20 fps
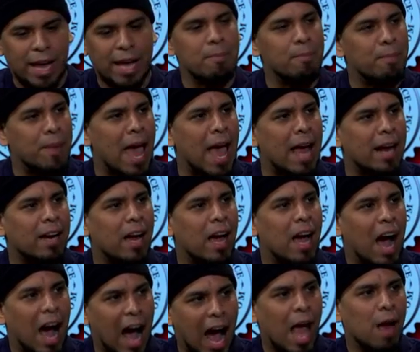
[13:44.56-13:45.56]
came back,
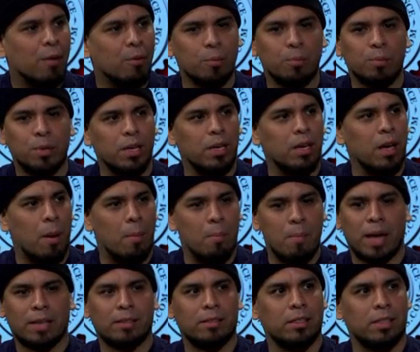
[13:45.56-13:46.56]
I would be a
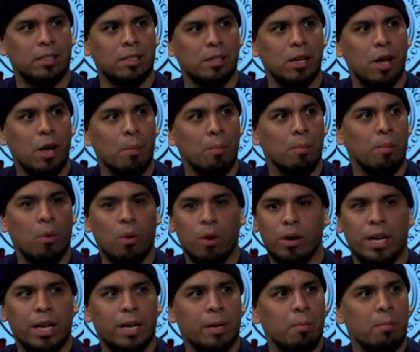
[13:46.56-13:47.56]
Mexican
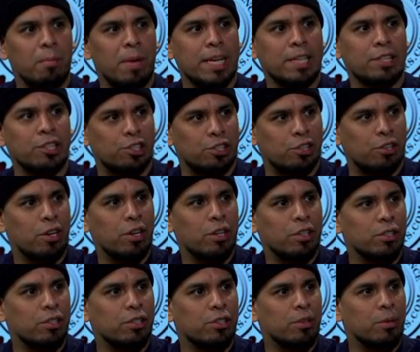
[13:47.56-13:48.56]
born in a manger
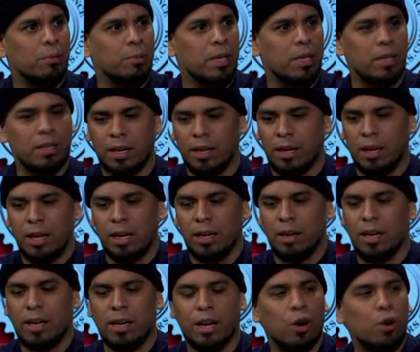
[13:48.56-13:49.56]
you know what I mean, in a, in
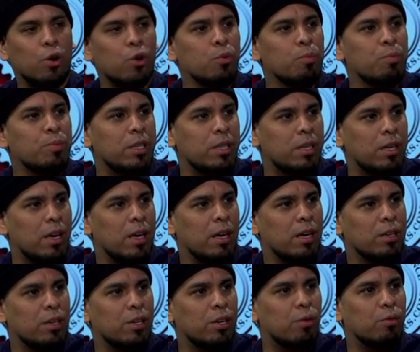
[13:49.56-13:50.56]
a, in a hoopty,
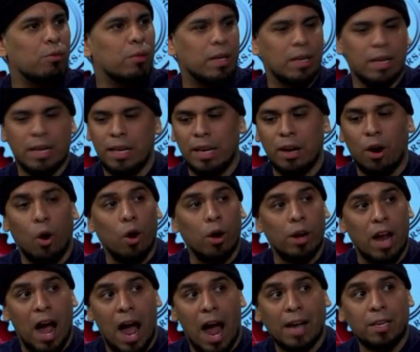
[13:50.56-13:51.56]
you know,
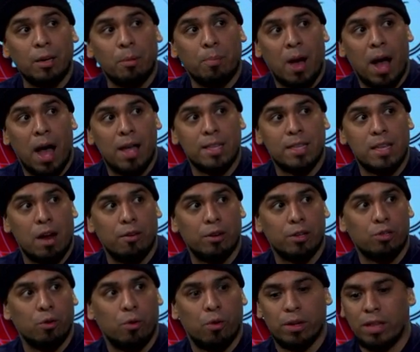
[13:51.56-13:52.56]
on occupied
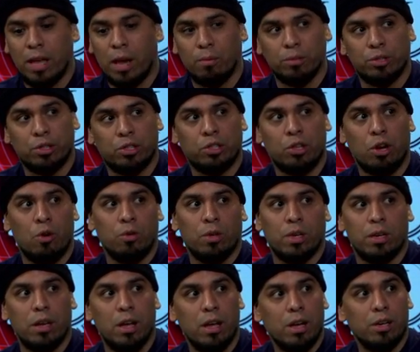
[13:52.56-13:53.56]
territory that was
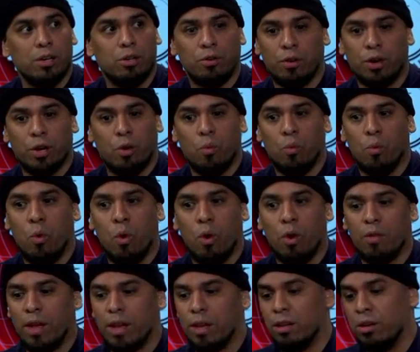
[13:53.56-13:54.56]
stolen during a
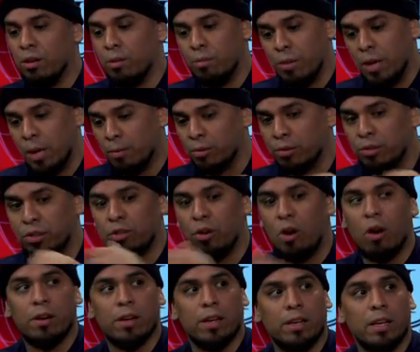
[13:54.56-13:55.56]
war that people
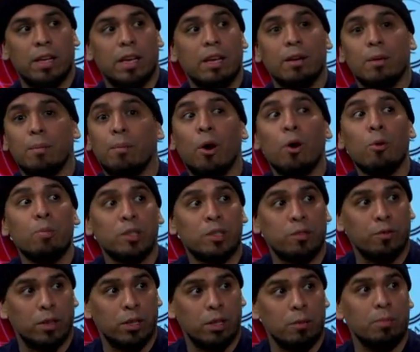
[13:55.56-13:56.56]
started
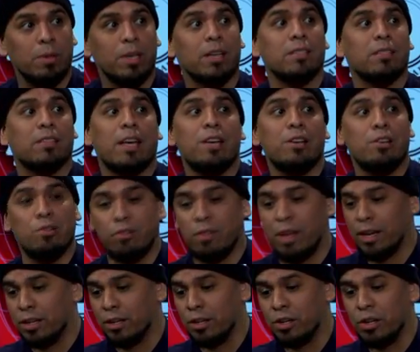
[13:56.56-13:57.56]
purposefully because they knew
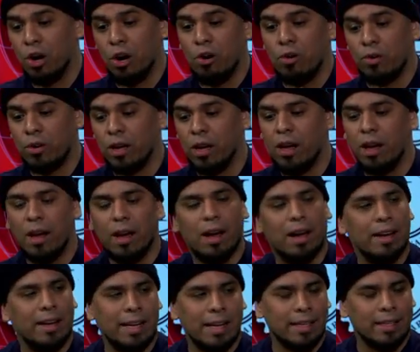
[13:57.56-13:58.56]
they could goad
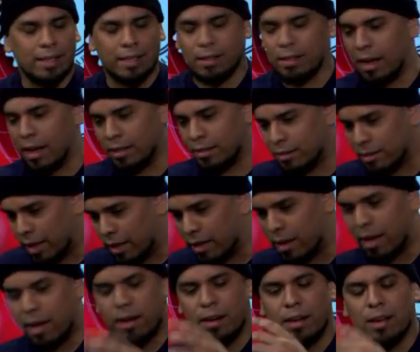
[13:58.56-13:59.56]
an idiot like Santa
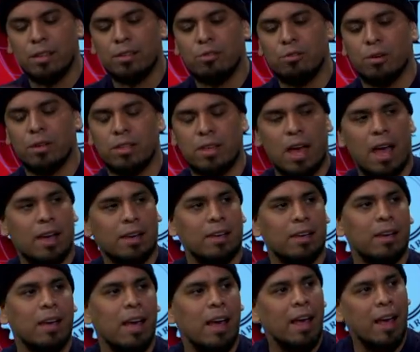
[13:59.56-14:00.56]
Anna into
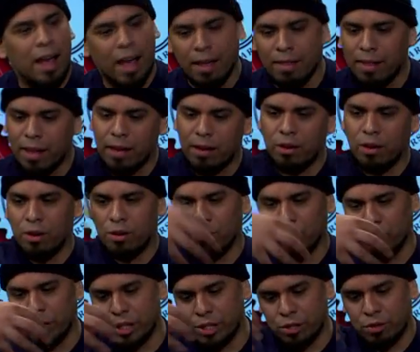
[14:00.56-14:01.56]
attacking and then
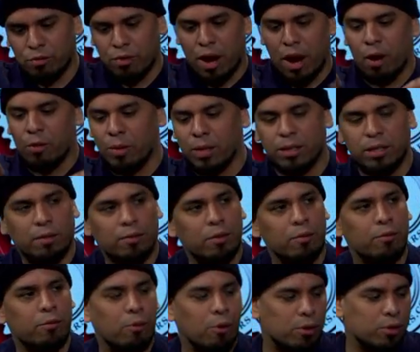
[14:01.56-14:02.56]
reach around with
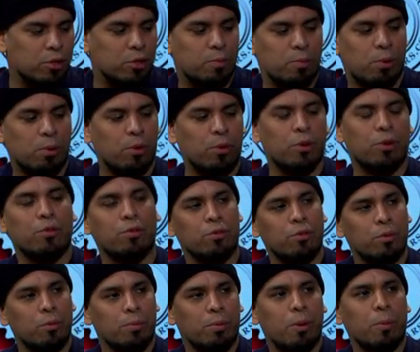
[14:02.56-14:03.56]
different forces, pull the
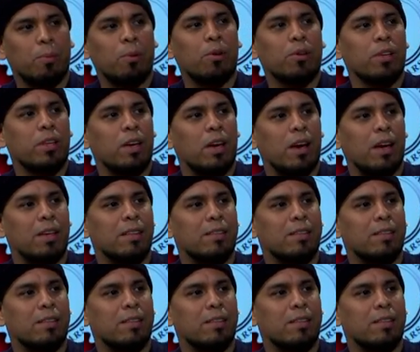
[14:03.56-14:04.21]
crew, pull the uh,